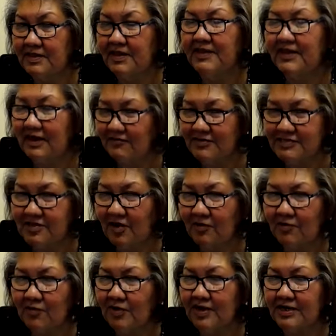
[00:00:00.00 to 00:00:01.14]
And that was
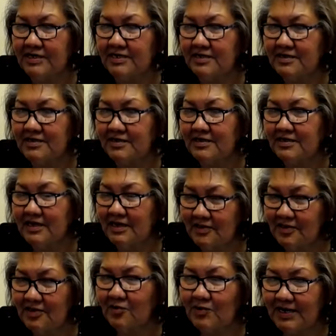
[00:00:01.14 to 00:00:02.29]
not right.
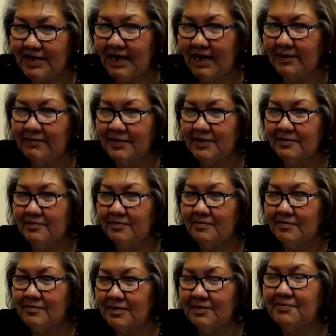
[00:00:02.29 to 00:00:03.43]
And look what happened
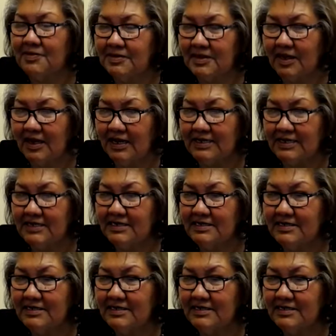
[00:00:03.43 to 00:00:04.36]
people died.